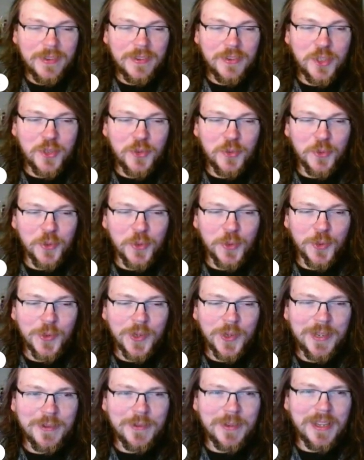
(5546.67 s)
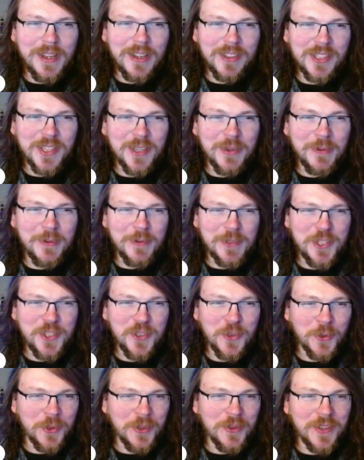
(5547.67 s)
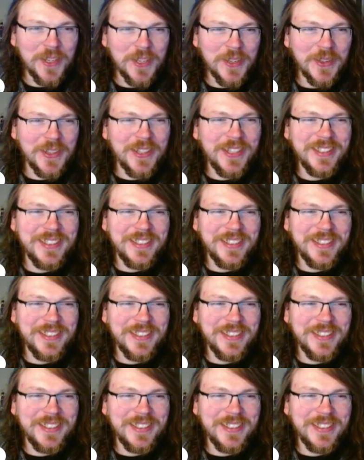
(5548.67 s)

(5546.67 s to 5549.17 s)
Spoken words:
True. It was shorter though.